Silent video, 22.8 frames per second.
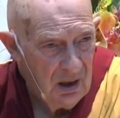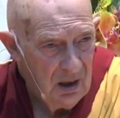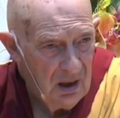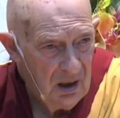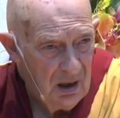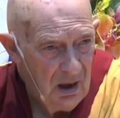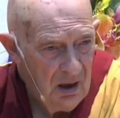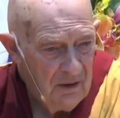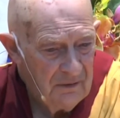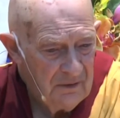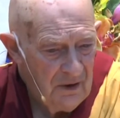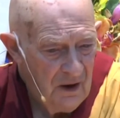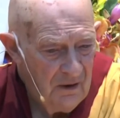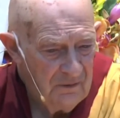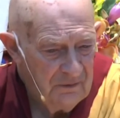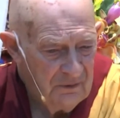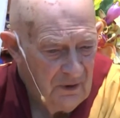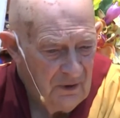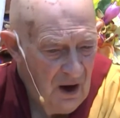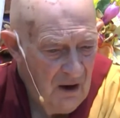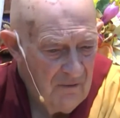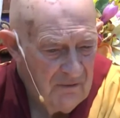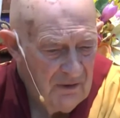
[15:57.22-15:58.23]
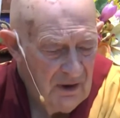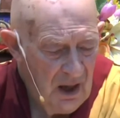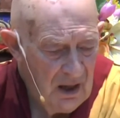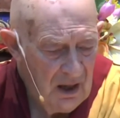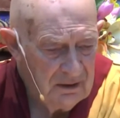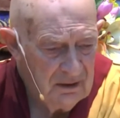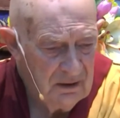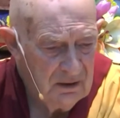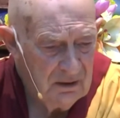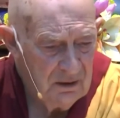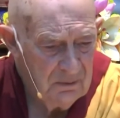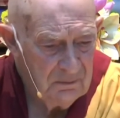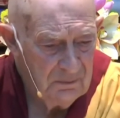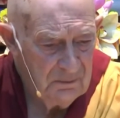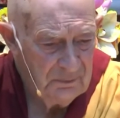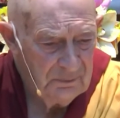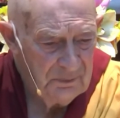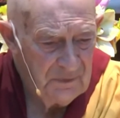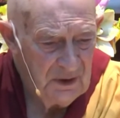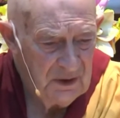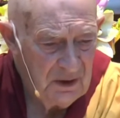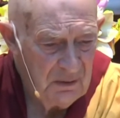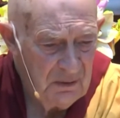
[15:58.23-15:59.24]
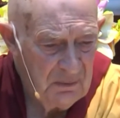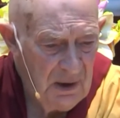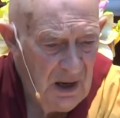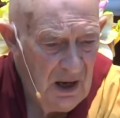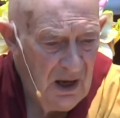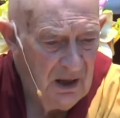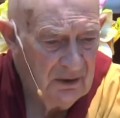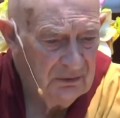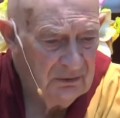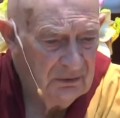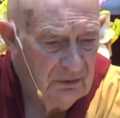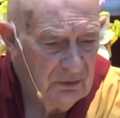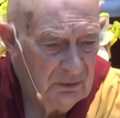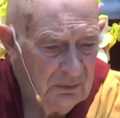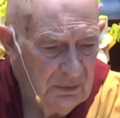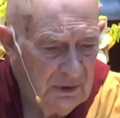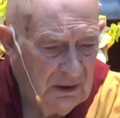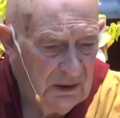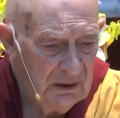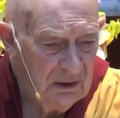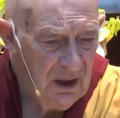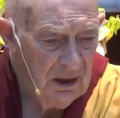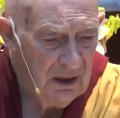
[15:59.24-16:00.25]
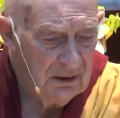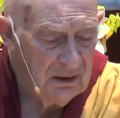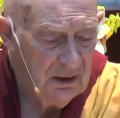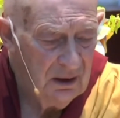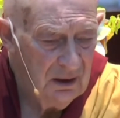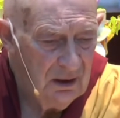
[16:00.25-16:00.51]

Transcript: I've likened them in the past to being like